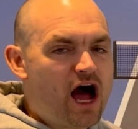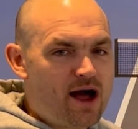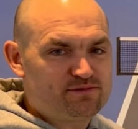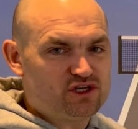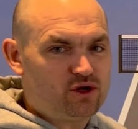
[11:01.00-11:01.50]

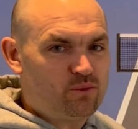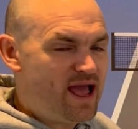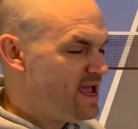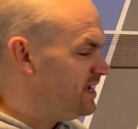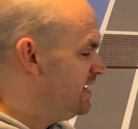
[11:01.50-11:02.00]
option
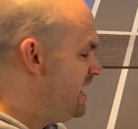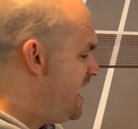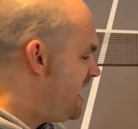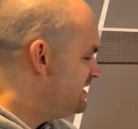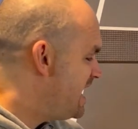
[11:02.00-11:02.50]
away,
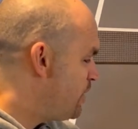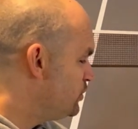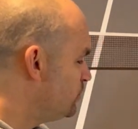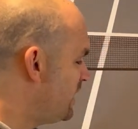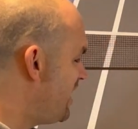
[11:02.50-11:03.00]
and now
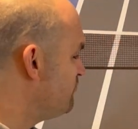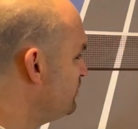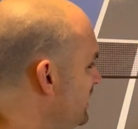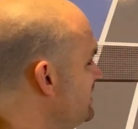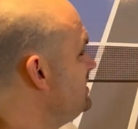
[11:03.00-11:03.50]
you'll have
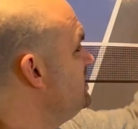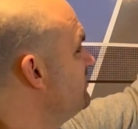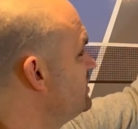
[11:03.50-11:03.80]
plenty of